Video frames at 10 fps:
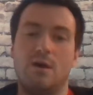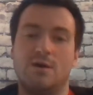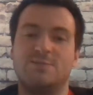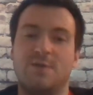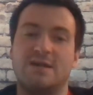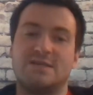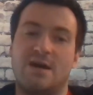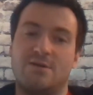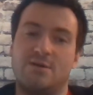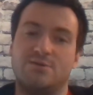let's break it
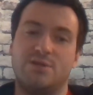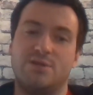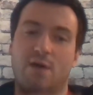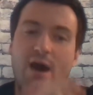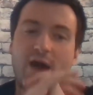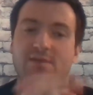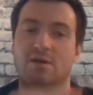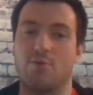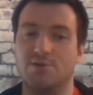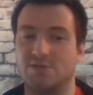down here. So I
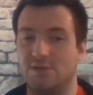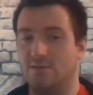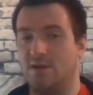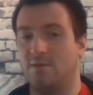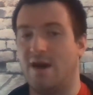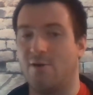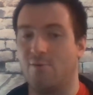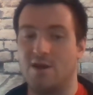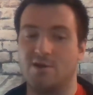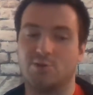think Rosen and
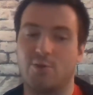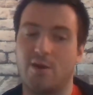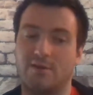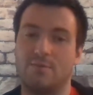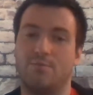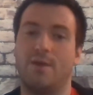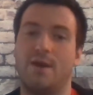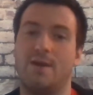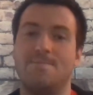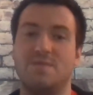Lowry are squarely in
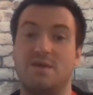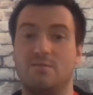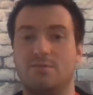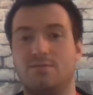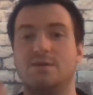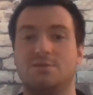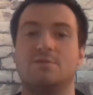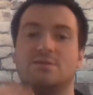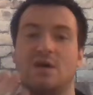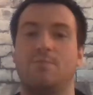play. These are
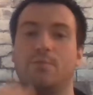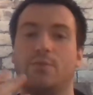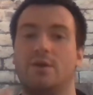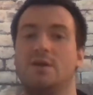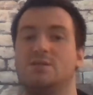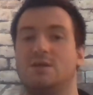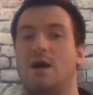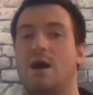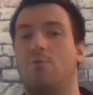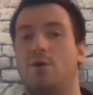the type of plays
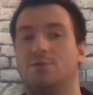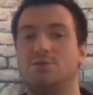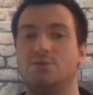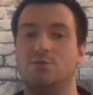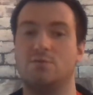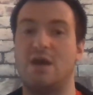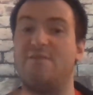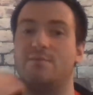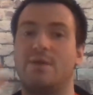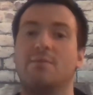that I want to
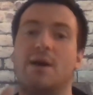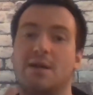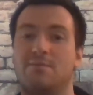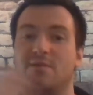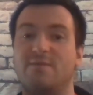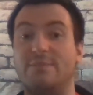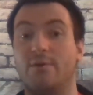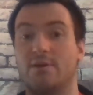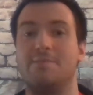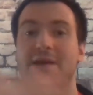have in my lineup if
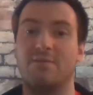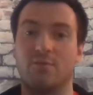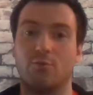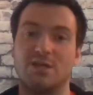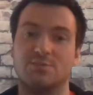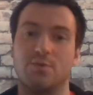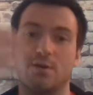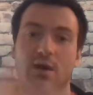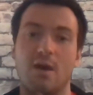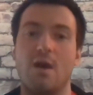people are going to pay up for
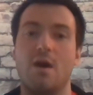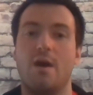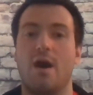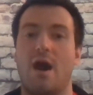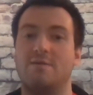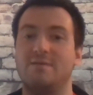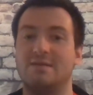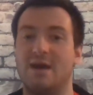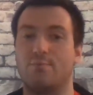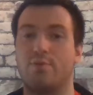Westbrook. I
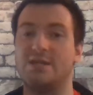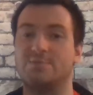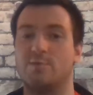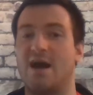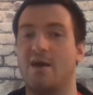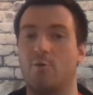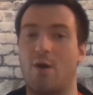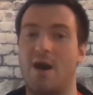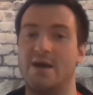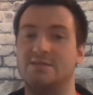think that price per dollar
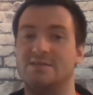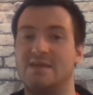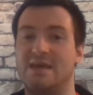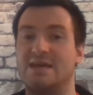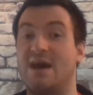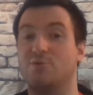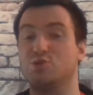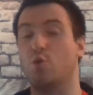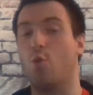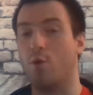wise, they could
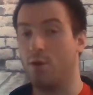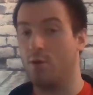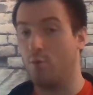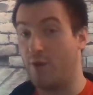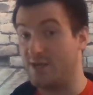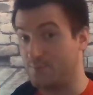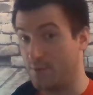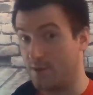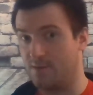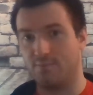outscore
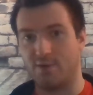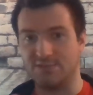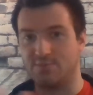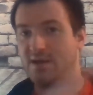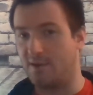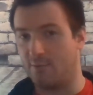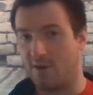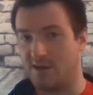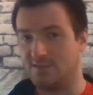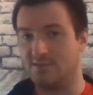Westbrook, price per dollar
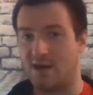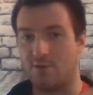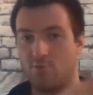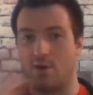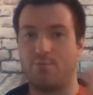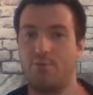wise, not raw